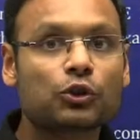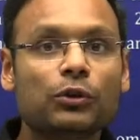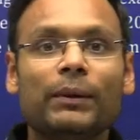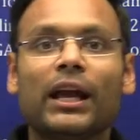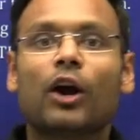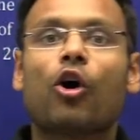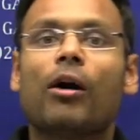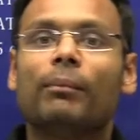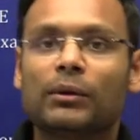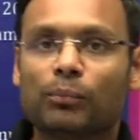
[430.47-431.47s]
should be a
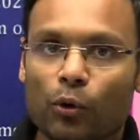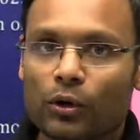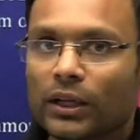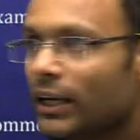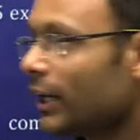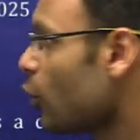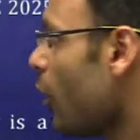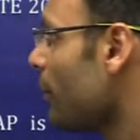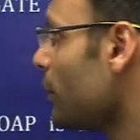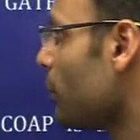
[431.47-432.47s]
common portal, and
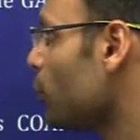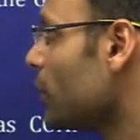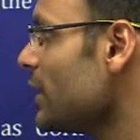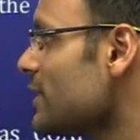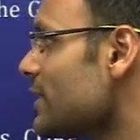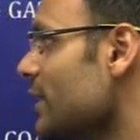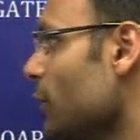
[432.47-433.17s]
common portal is